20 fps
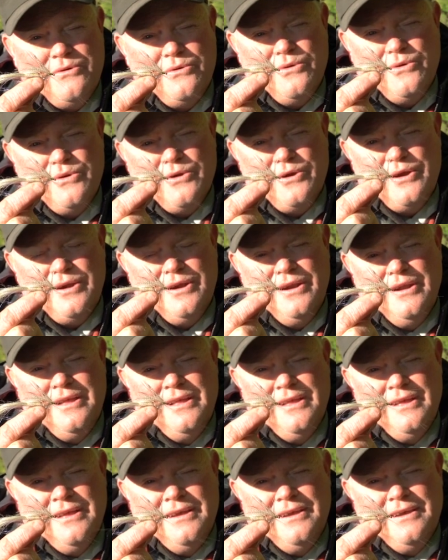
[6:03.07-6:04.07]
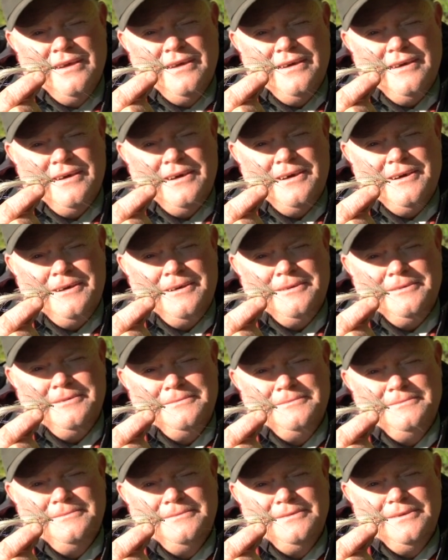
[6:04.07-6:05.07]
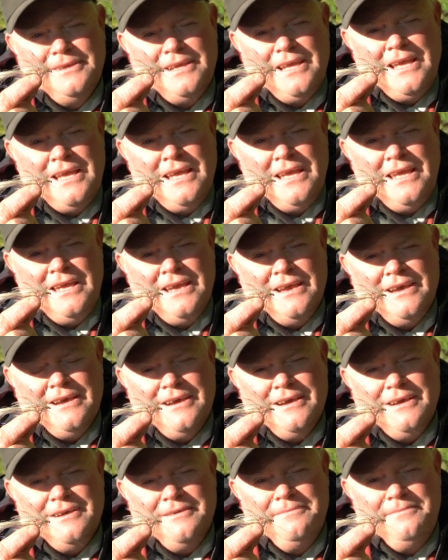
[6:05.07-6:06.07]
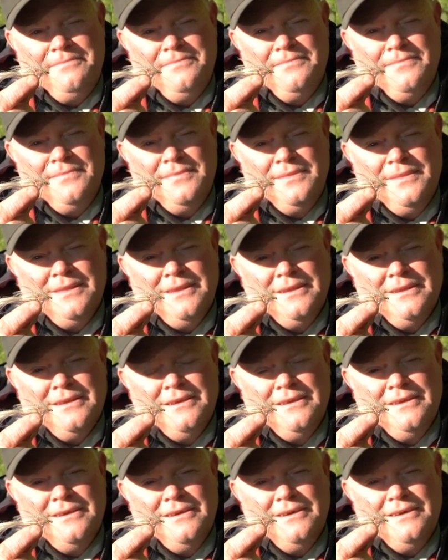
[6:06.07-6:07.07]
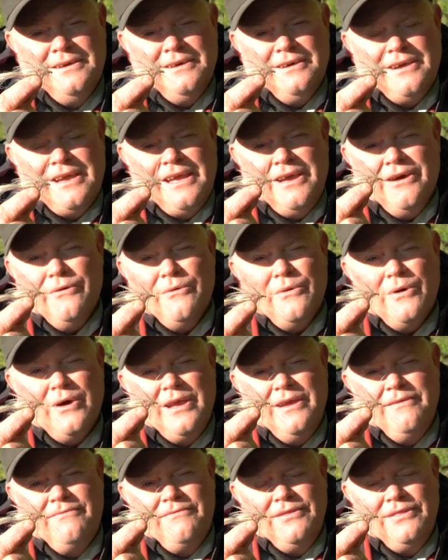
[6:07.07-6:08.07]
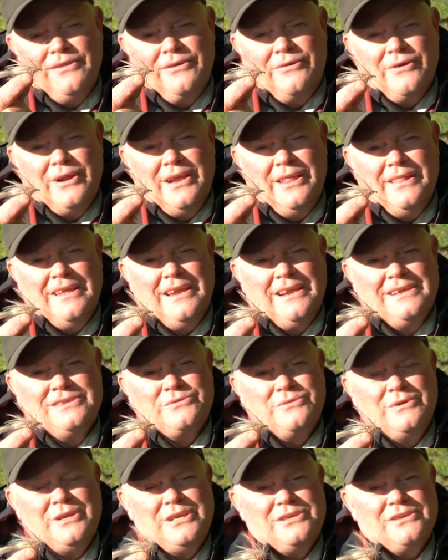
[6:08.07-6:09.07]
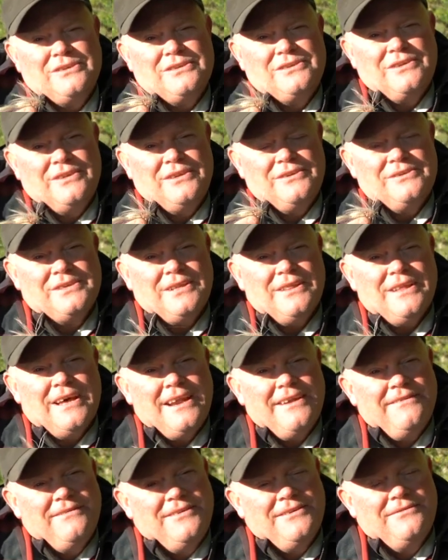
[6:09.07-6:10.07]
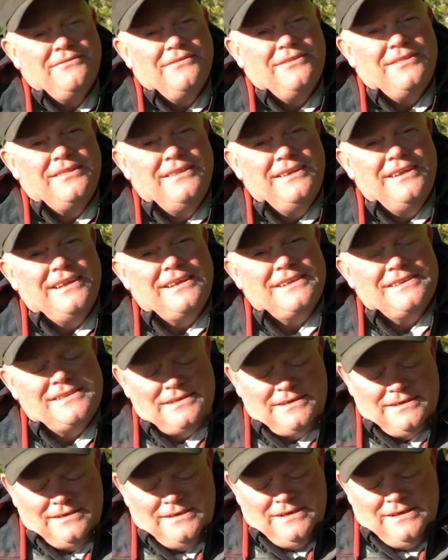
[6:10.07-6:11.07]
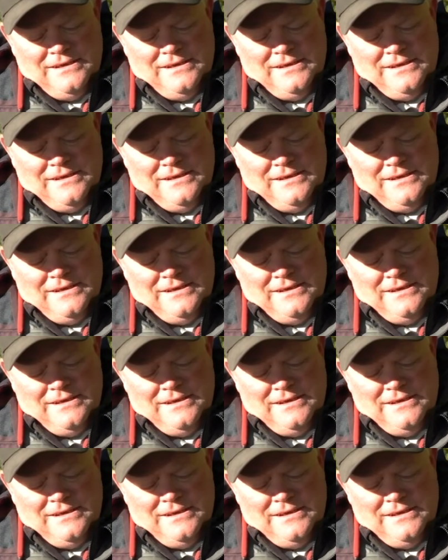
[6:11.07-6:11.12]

or uh, a uh, uh, alewife in the Great Lakes region. So there's a lot of different things